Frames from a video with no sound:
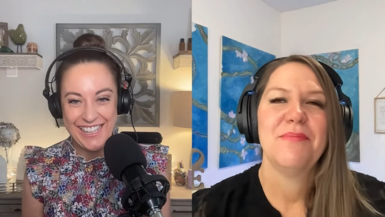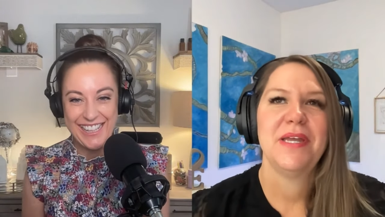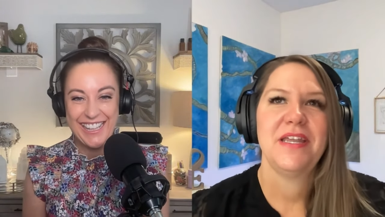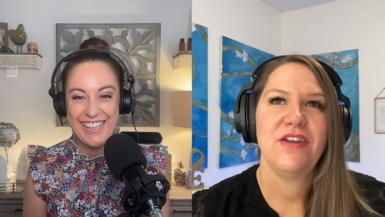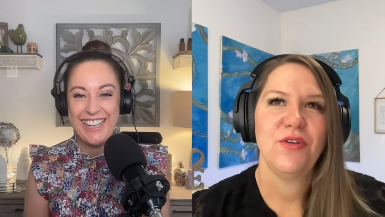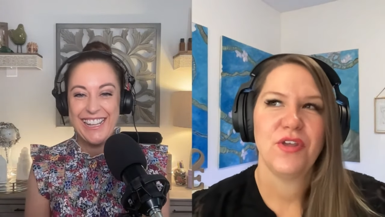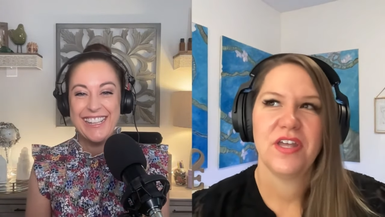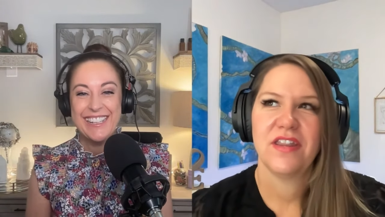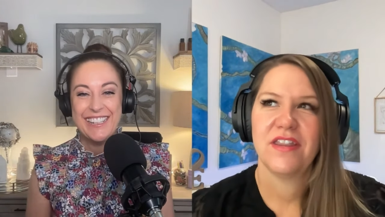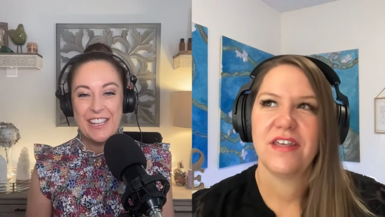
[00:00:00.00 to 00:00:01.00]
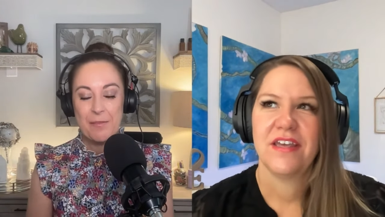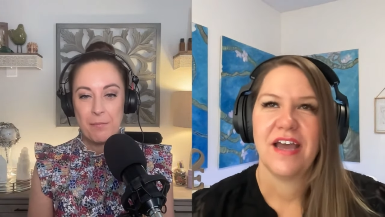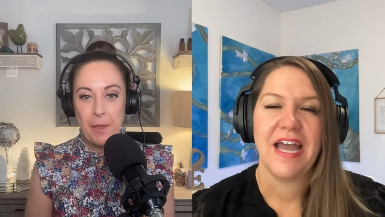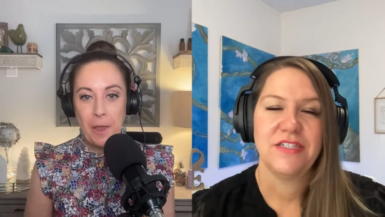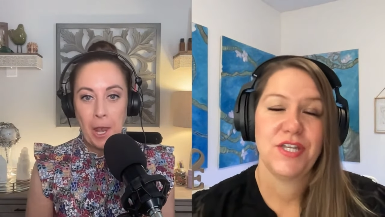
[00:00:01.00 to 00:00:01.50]
Speaker 1: but you know, the the
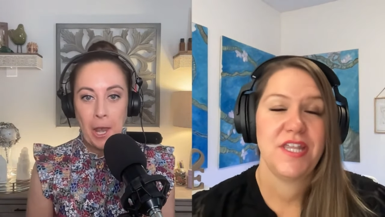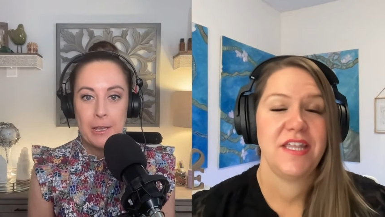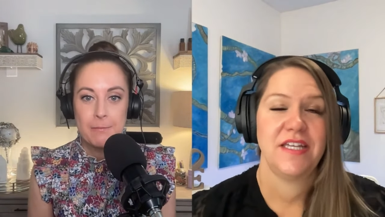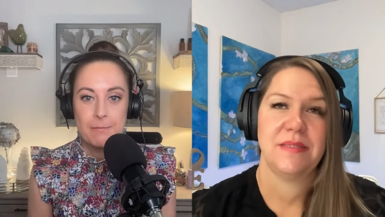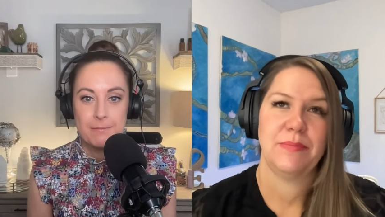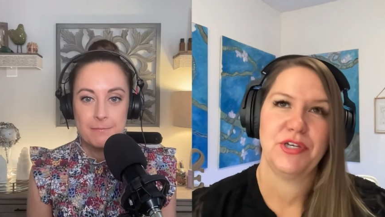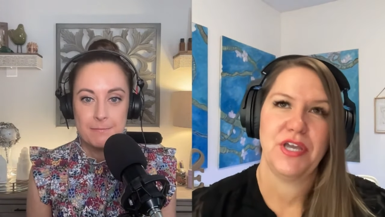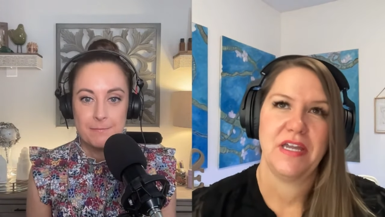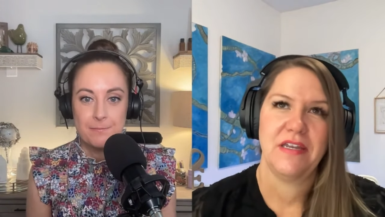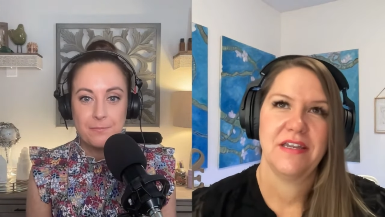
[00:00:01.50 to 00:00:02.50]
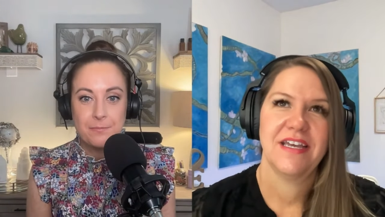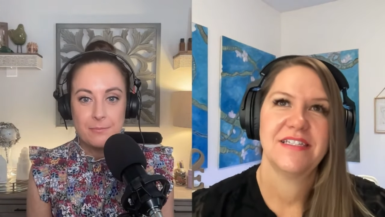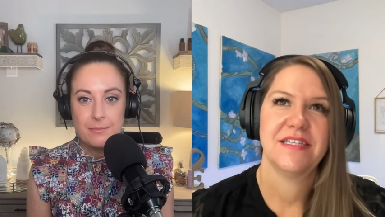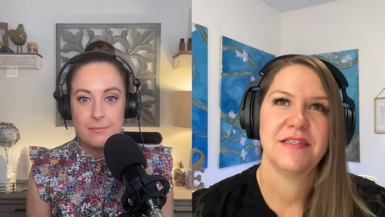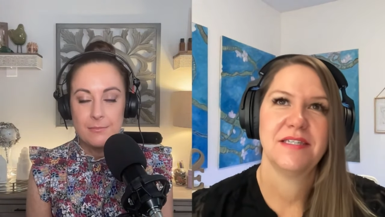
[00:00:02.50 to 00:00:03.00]
I actually think that's brilliant
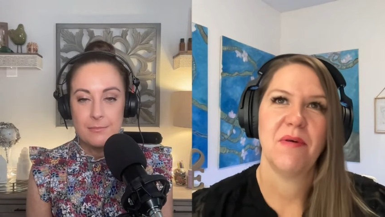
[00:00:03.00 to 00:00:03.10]
because some